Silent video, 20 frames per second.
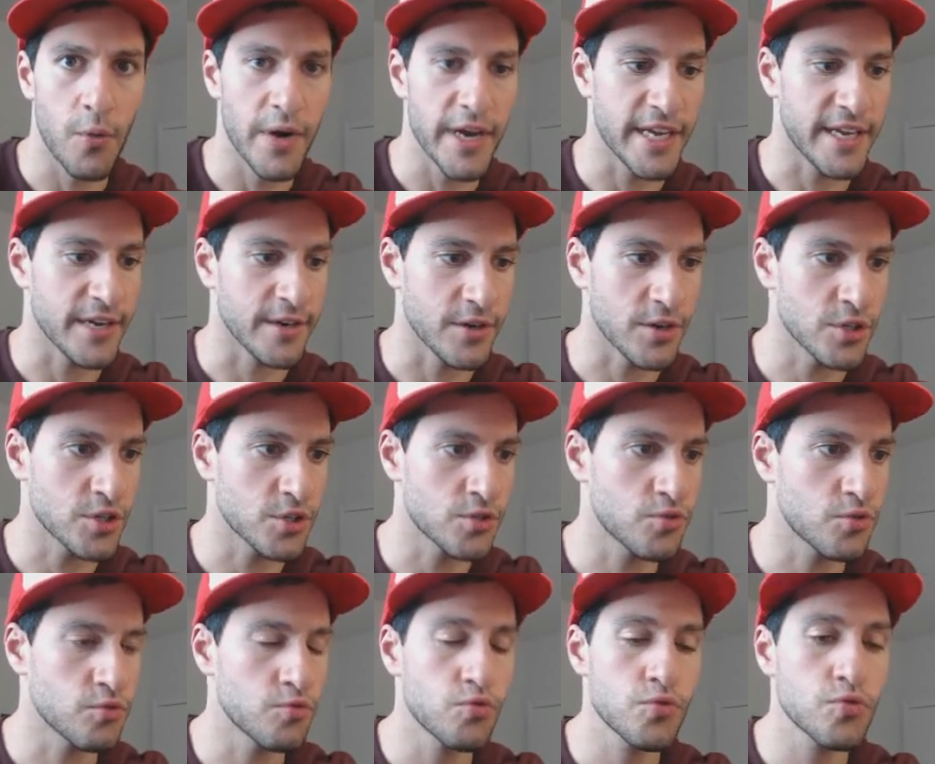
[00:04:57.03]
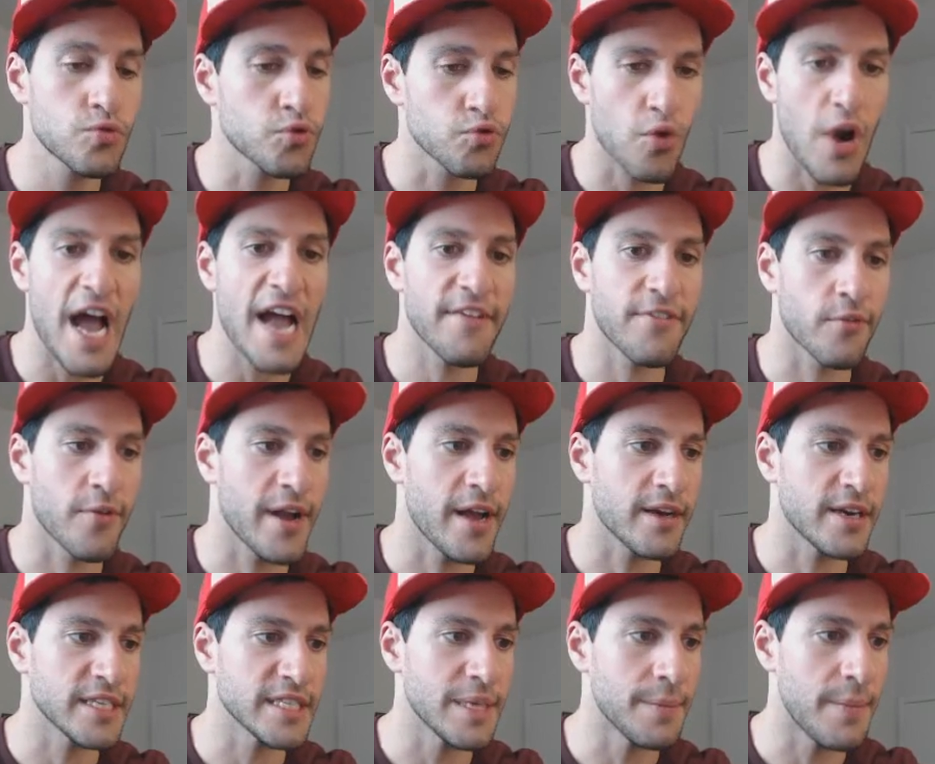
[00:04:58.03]
when you can drive
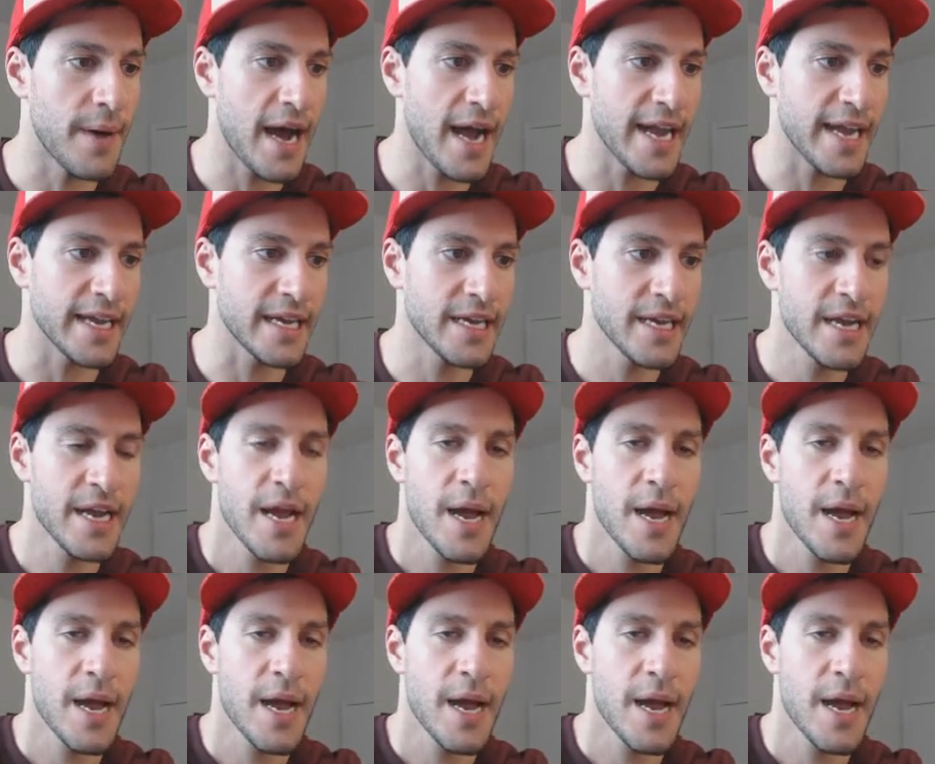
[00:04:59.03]
around on the bike,